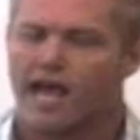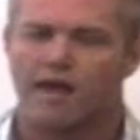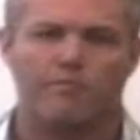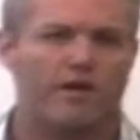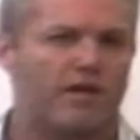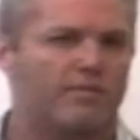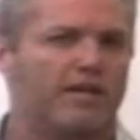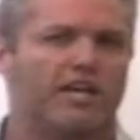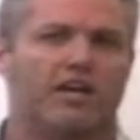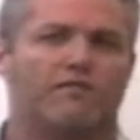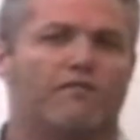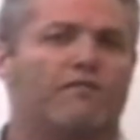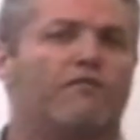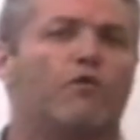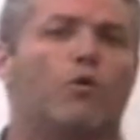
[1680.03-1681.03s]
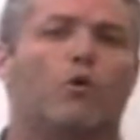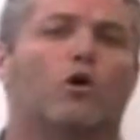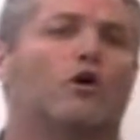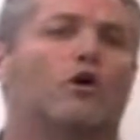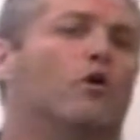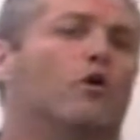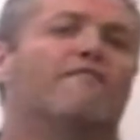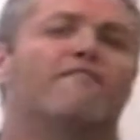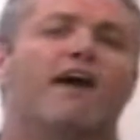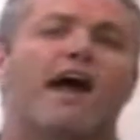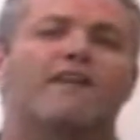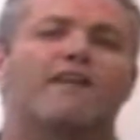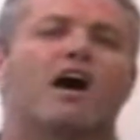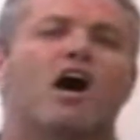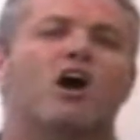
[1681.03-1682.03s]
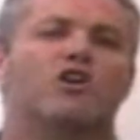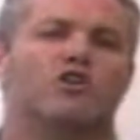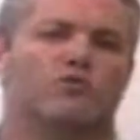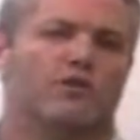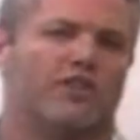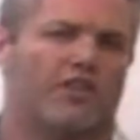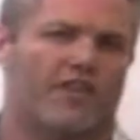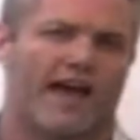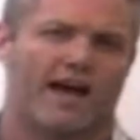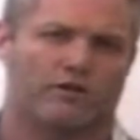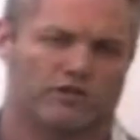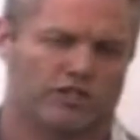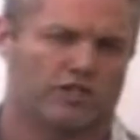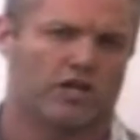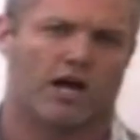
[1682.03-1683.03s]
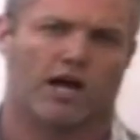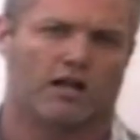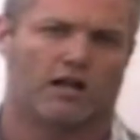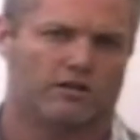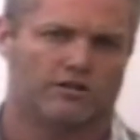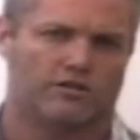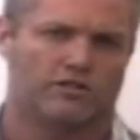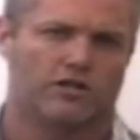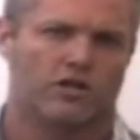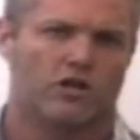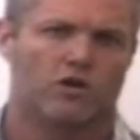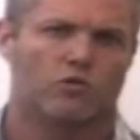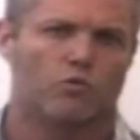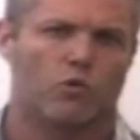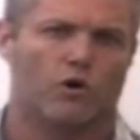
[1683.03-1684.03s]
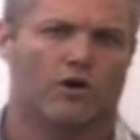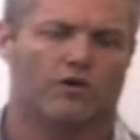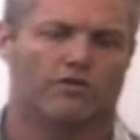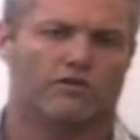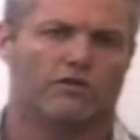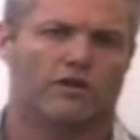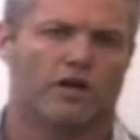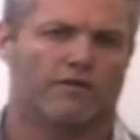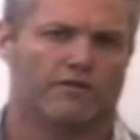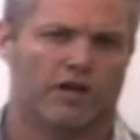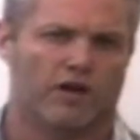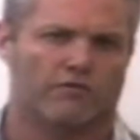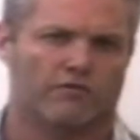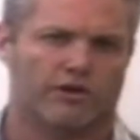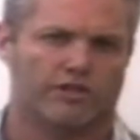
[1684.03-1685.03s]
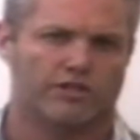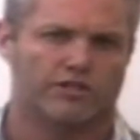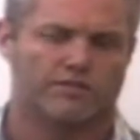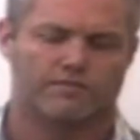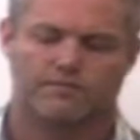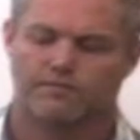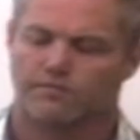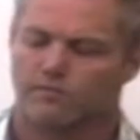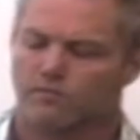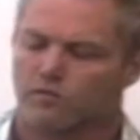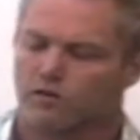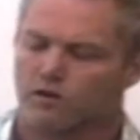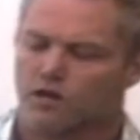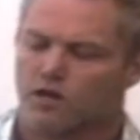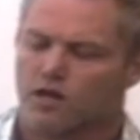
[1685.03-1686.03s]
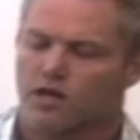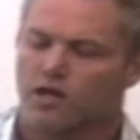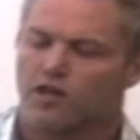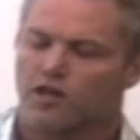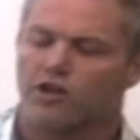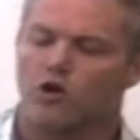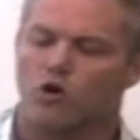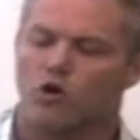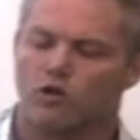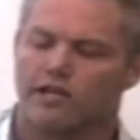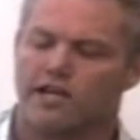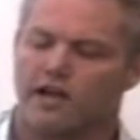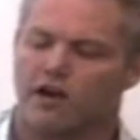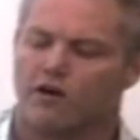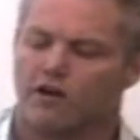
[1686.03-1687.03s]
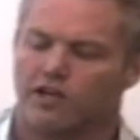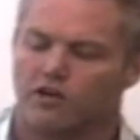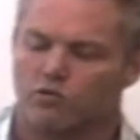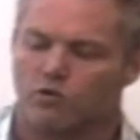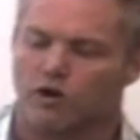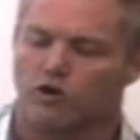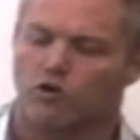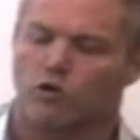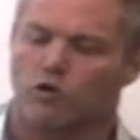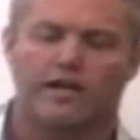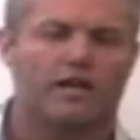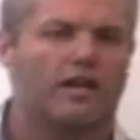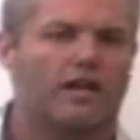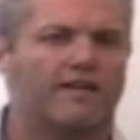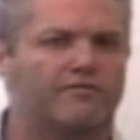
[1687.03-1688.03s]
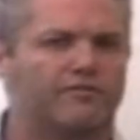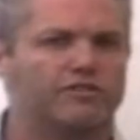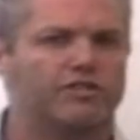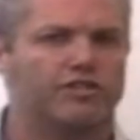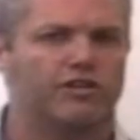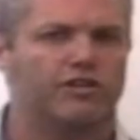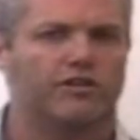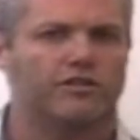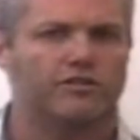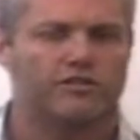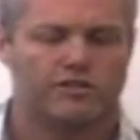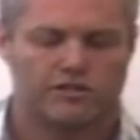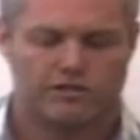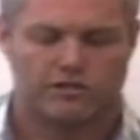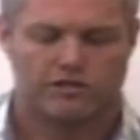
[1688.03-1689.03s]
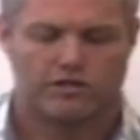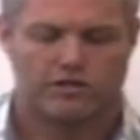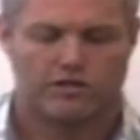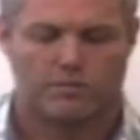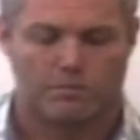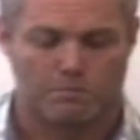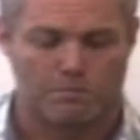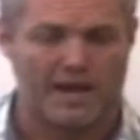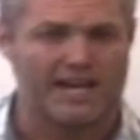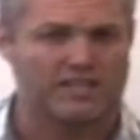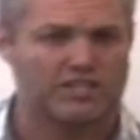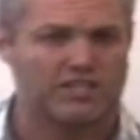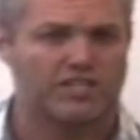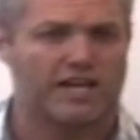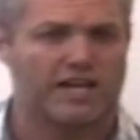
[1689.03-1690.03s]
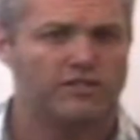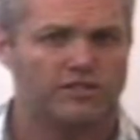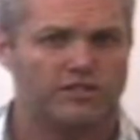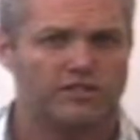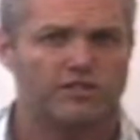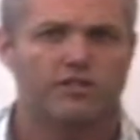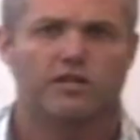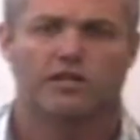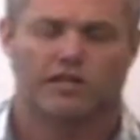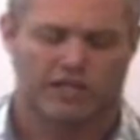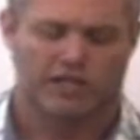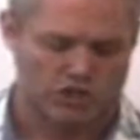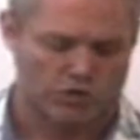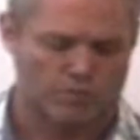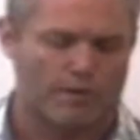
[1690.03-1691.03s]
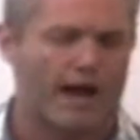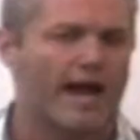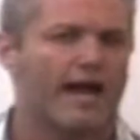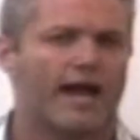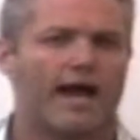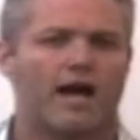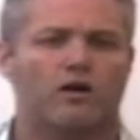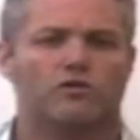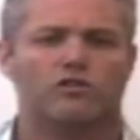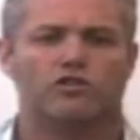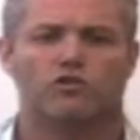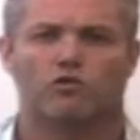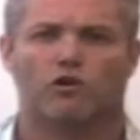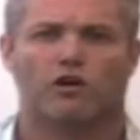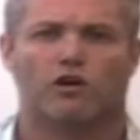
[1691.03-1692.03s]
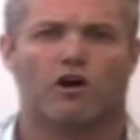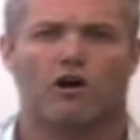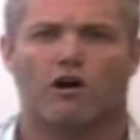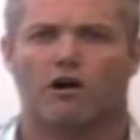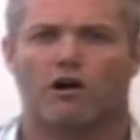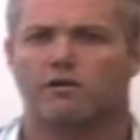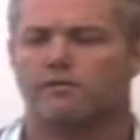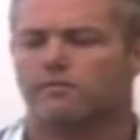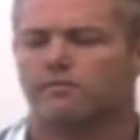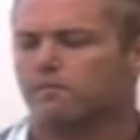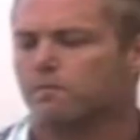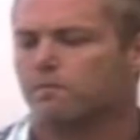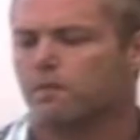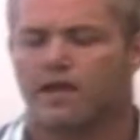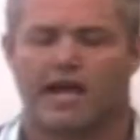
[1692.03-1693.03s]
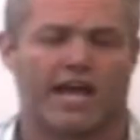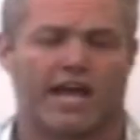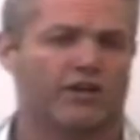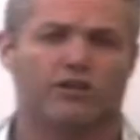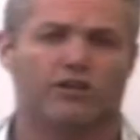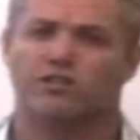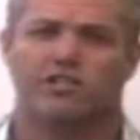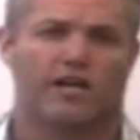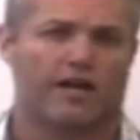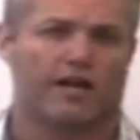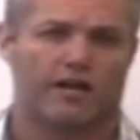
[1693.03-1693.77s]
maybe get $400,000 or $500,000 worth of coverage. The only area where credit life insurance makes sense is you buy a house or a car and you're sick.